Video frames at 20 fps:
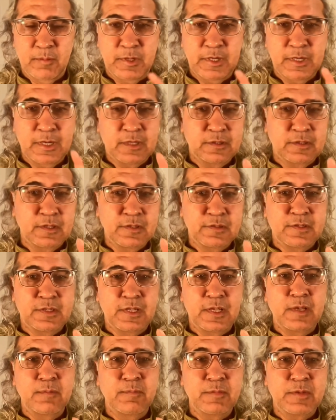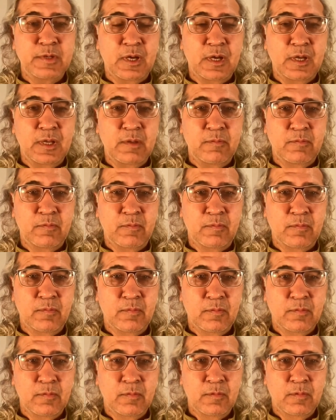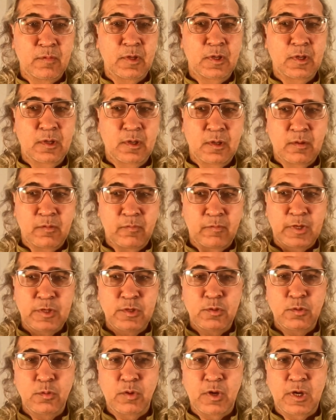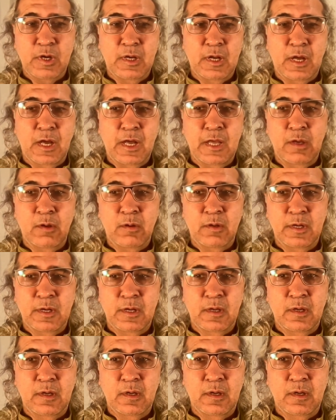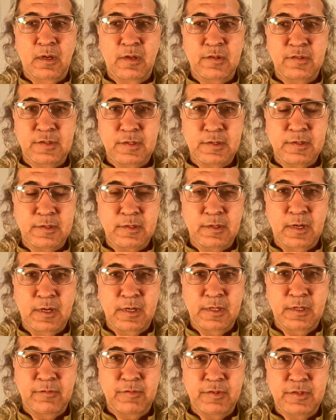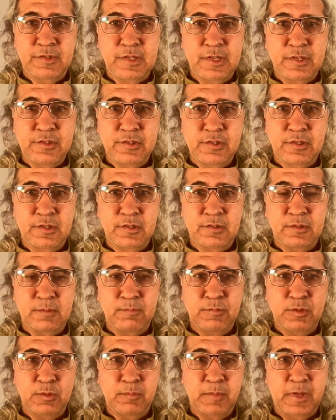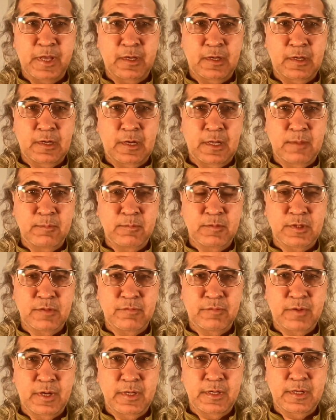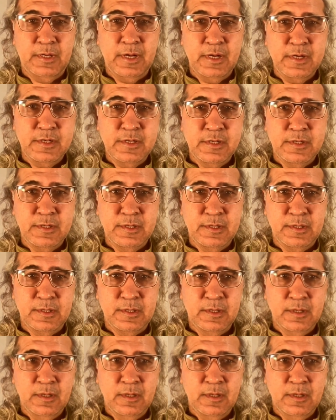But at the same time, when you rely on a certain kind of essentialism to make claims of identity,